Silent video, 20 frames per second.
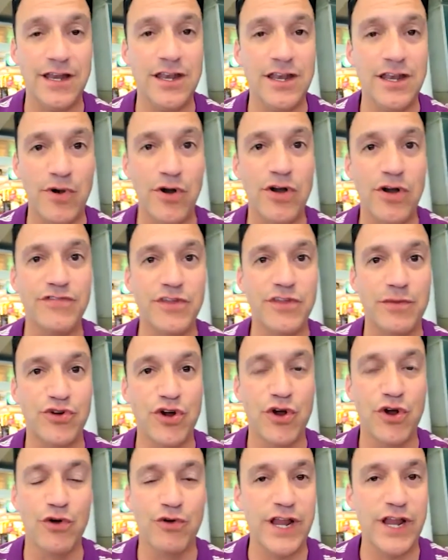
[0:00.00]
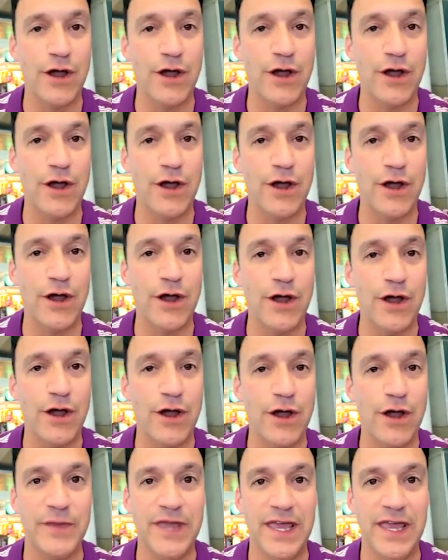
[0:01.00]
a number of the brewery owners that have
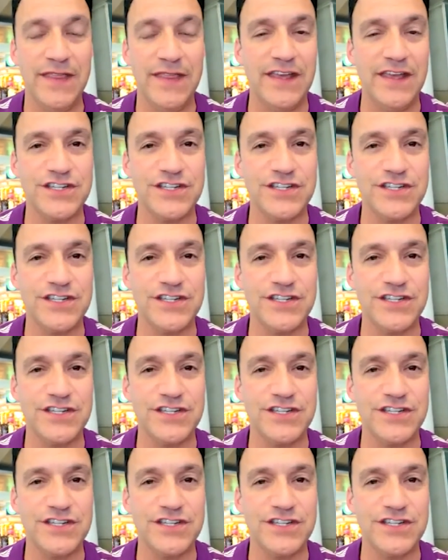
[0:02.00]
called me.